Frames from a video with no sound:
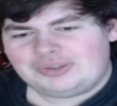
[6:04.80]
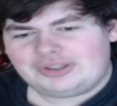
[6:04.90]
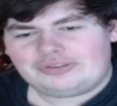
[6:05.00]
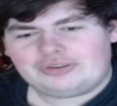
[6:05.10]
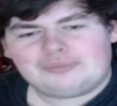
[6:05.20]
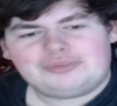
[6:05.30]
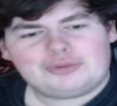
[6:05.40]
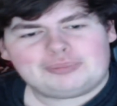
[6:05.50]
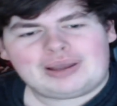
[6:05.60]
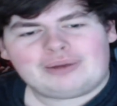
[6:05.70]
that has
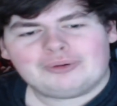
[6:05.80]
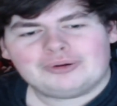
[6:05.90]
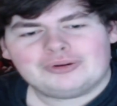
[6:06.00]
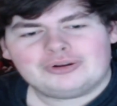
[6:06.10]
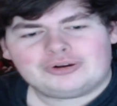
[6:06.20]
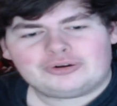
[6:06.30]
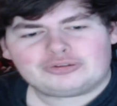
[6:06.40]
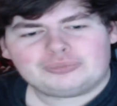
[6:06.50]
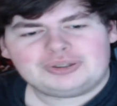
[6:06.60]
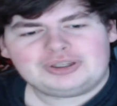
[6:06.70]
infinite power,
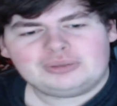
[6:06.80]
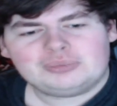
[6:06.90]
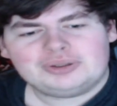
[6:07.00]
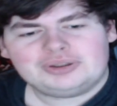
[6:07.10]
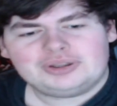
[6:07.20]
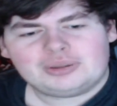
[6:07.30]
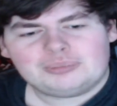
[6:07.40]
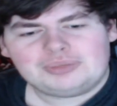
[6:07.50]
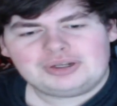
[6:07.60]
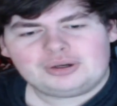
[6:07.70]
ultimate human that
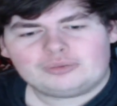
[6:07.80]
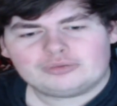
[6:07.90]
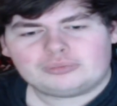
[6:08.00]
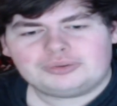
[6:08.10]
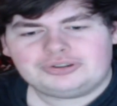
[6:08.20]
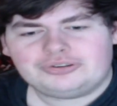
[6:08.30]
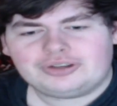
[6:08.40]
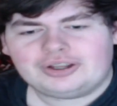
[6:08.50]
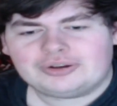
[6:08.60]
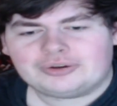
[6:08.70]
mean all for one
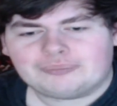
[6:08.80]
desire.